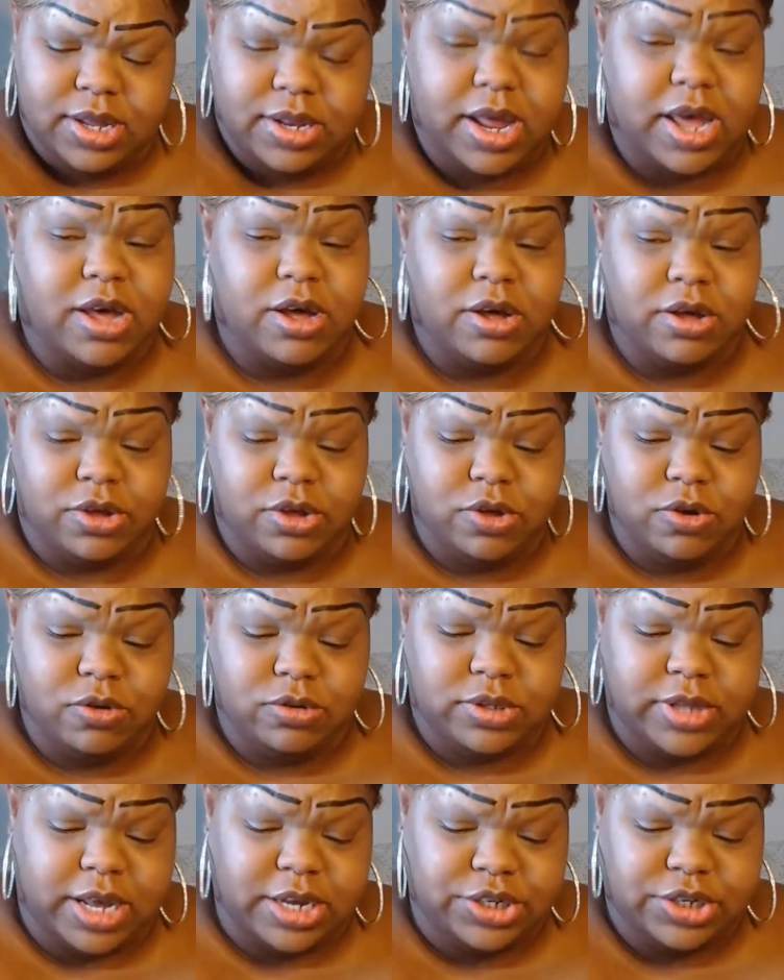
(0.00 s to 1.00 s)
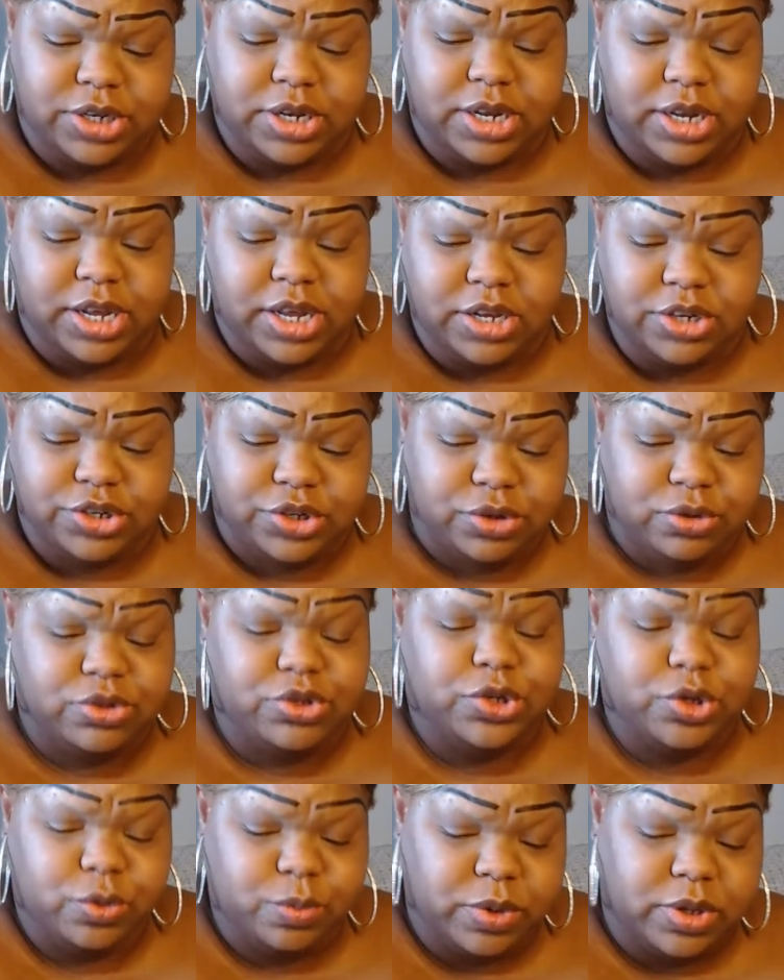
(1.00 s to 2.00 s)
They'll use that shit against you
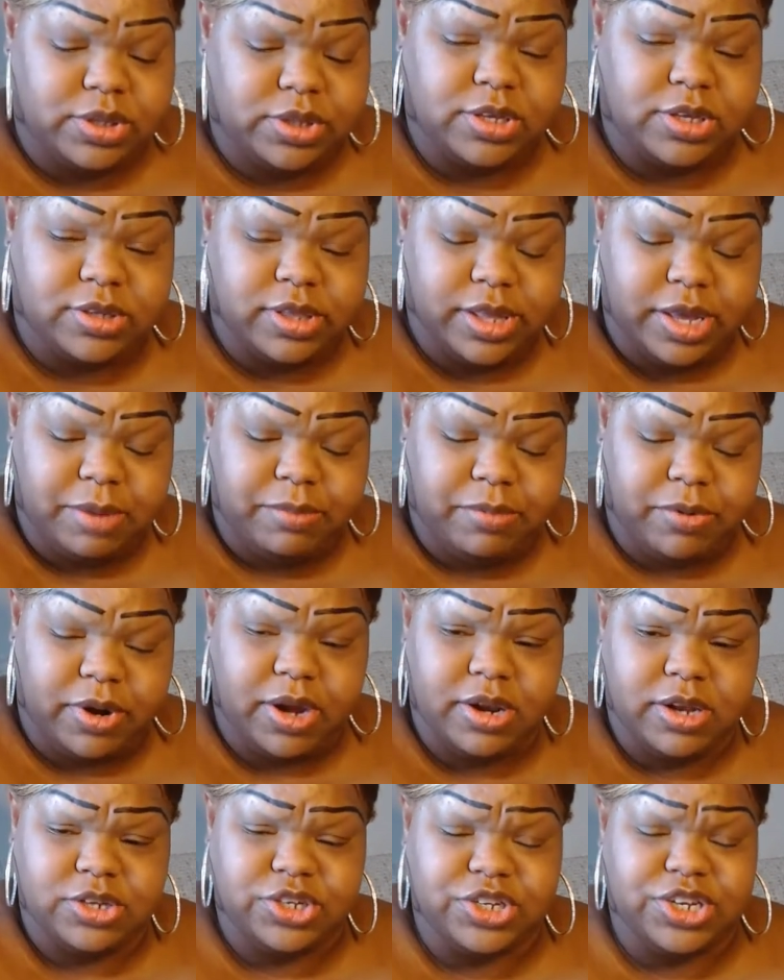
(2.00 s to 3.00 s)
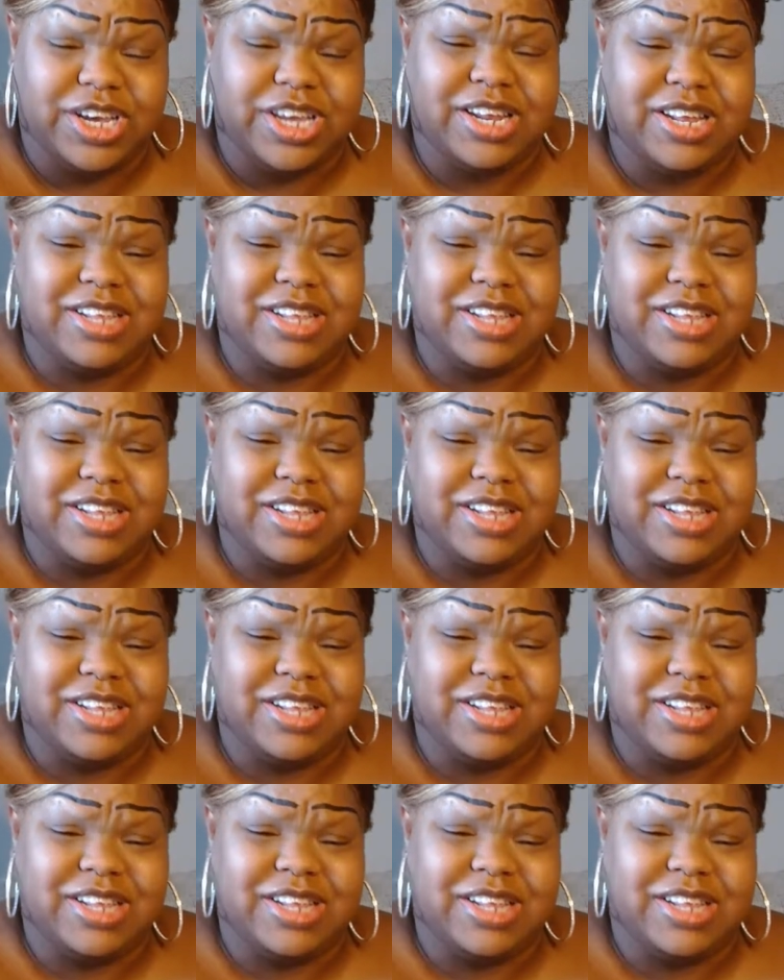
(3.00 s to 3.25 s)
too with this Libra energy.